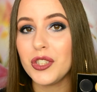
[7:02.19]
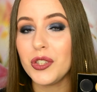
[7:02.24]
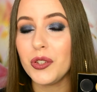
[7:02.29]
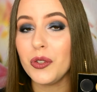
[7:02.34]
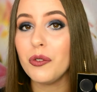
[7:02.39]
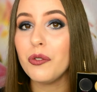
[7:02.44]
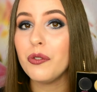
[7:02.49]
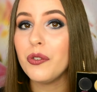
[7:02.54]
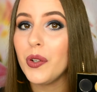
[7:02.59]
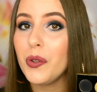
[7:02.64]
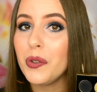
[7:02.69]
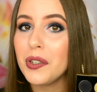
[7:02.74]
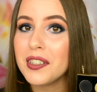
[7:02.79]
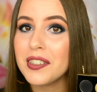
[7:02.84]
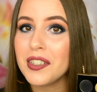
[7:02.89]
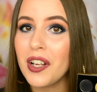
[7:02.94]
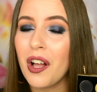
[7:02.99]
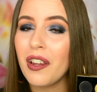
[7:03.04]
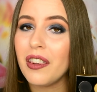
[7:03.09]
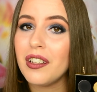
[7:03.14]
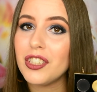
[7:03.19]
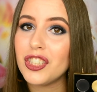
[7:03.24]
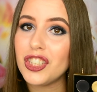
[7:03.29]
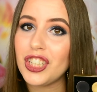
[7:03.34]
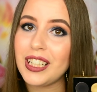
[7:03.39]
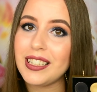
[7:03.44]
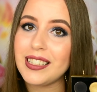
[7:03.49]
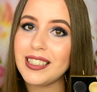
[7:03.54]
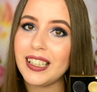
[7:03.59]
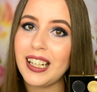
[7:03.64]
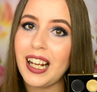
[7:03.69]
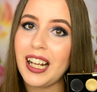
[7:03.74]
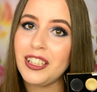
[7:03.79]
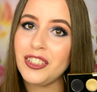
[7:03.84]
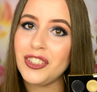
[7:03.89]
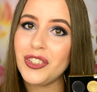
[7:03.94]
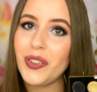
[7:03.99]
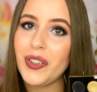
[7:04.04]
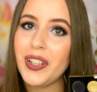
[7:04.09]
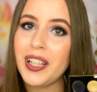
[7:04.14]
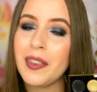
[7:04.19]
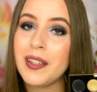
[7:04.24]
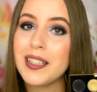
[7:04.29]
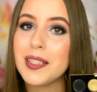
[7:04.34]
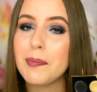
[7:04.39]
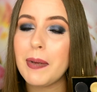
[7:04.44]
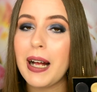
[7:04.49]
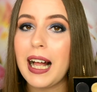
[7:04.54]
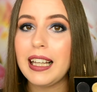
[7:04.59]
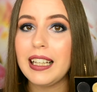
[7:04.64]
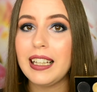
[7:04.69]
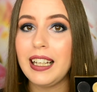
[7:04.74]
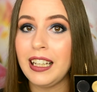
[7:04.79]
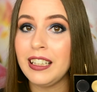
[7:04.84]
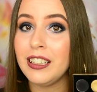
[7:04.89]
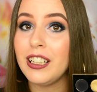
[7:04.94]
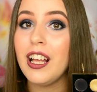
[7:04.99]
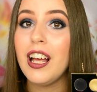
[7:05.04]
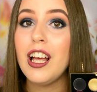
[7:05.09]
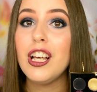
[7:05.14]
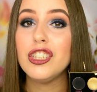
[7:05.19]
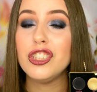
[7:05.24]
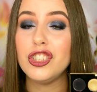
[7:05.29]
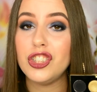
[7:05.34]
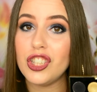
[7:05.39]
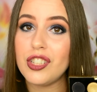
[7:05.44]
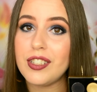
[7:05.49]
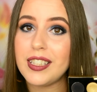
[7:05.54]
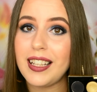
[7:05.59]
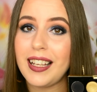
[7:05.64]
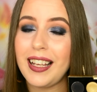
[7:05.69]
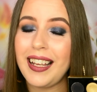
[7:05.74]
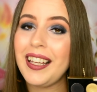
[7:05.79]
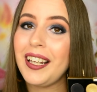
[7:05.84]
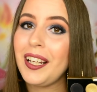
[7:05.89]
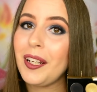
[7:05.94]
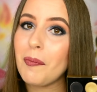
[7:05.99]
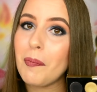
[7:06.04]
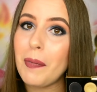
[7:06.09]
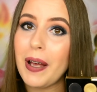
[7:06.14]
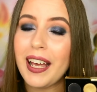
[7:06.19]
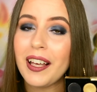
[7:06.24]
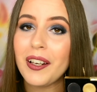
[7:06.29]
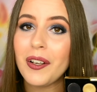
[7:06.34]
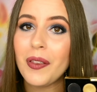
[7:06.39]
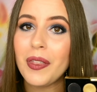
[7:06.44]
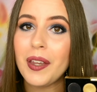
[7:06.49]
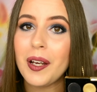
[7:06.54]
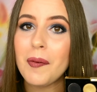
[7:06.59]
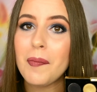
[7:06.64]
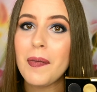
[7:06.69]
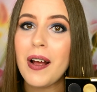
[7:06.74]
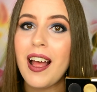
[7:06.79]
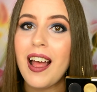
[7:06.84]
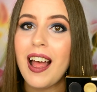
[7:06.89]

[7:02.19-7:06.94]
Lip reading: to focus on the shades that I enjoy in this palette and just hitting pan on them